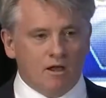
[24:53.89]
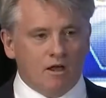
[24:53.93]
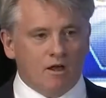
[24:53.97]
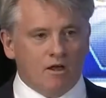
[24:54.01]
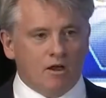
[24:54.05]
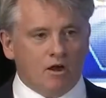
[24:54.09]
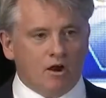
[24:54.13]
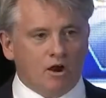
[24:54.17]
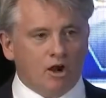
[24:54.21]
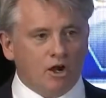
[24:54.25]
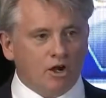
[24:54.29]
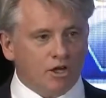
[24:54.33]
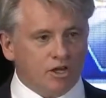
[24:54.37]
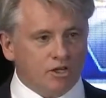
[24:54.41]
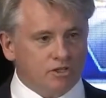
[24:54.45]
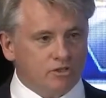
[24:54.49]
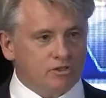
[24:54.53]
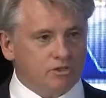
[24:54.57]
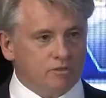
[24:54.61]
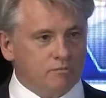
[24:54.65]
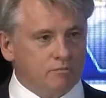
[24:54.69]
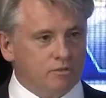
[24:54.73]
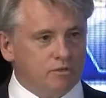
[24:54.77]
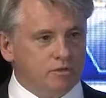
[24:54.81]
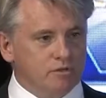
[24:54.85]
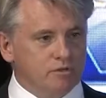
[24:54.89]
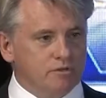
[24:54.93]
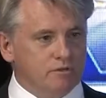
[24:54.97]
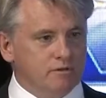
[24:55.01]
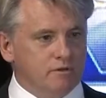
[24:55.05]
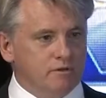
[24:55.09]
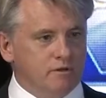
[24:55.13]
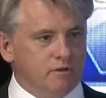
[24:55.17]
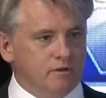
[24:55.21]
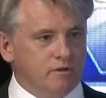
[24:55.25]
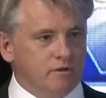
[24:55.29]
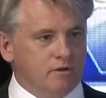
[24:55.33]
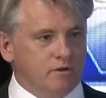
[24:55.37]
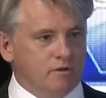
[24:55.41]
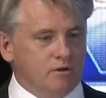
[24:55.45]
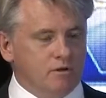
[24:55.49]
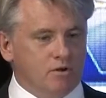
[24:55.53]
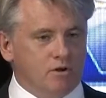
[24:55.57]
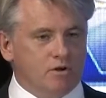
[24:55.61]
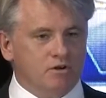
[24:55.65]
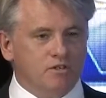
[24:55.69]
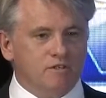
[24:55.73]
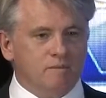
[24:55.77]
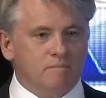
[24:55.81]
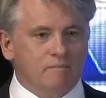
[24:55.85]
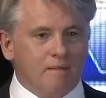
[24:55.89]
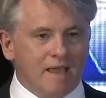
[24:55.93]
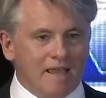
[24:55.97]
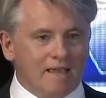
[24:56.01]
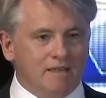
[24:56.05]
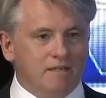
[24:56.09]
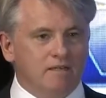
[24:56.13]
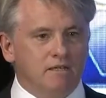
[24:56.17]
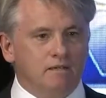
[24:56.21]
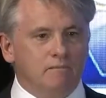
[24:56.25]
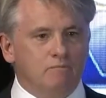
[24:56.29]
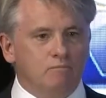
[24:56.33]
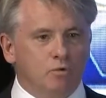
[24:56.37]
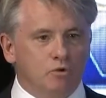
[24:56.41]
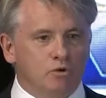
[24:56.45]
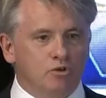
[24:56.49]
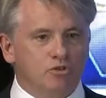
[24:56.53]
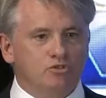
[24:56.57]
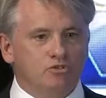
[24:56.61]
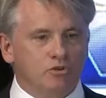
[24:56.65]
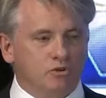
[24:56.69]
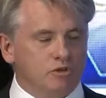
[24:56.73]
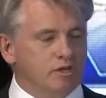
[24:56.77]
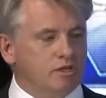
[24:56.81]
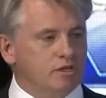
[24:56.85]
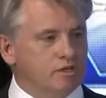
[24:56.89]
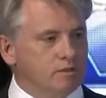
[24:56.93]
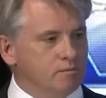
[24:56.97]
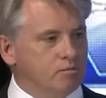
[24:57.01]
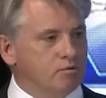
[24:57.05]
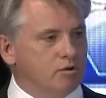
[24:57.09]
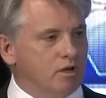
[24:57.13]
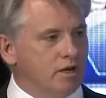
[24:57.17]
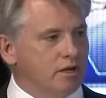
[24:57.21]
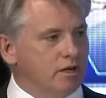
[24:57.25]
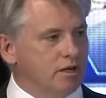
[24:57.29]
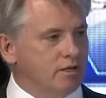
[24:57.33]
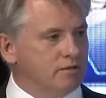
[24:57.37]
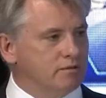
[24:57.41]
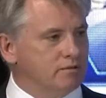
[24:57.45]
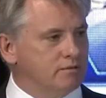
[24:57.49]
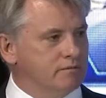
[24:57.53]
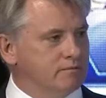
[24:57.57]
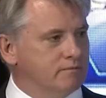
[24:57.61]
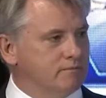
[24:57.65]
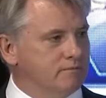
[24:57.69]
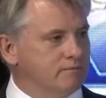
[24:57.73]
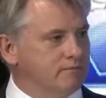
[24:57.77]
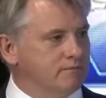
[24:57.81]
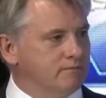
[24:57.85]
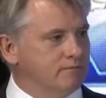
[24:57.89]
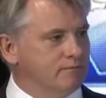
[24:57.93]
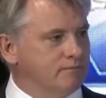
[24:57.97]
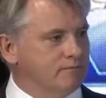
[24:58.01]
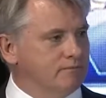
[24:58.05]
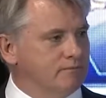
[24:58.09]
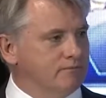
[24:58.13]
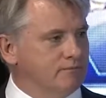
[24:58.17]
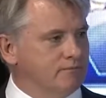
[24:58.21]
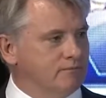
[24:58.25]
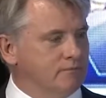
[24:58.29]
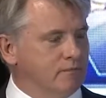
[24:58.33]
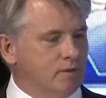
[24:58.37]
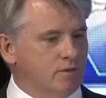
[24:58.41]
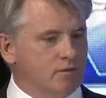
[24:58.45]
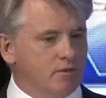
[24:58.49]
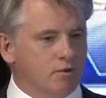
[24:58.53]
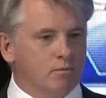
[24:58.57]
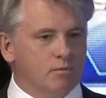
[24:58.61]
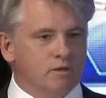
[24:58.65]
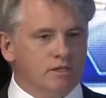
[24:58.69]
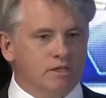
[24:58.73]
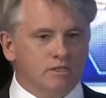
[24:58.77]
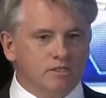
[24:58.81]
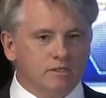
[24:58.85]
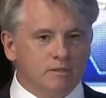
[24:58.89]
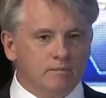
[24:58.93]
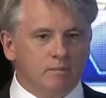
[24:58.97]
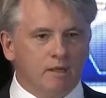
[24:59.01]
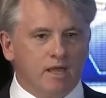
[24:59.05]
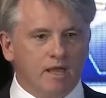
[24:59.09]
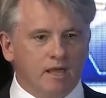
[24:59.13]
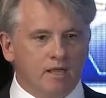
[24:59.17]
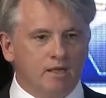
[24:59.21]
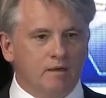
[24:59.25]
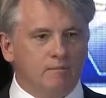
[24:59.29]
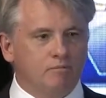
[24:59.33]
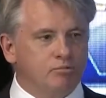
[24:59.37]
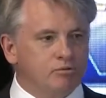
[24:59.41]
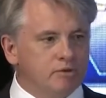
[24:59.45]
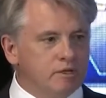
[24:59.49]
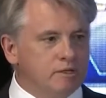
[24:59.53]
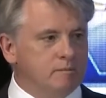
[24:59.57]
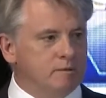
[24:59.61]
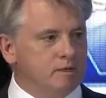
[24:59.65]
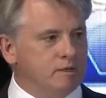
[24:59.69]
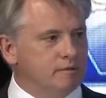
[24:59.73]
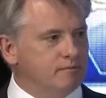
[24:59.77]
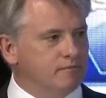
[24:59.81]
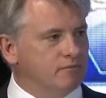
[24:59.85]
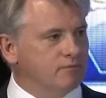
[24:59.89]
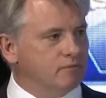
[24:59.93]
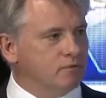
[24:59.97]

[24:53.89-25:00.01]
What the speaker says: our customers are demanding more circular products. they're willing to pay a premium for